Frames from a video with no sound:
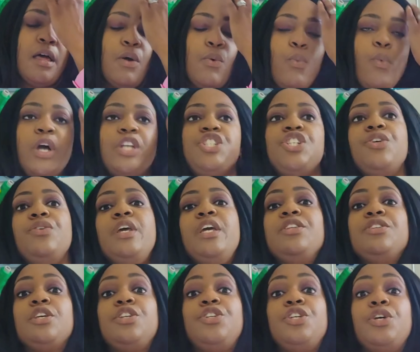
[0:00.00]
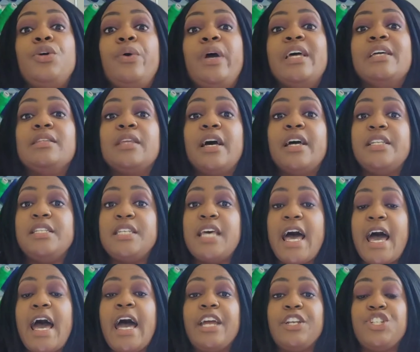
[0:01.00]
what you need to do is
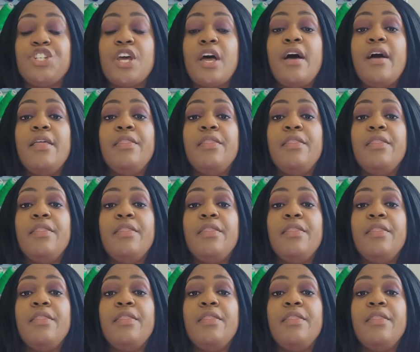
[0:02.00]
attach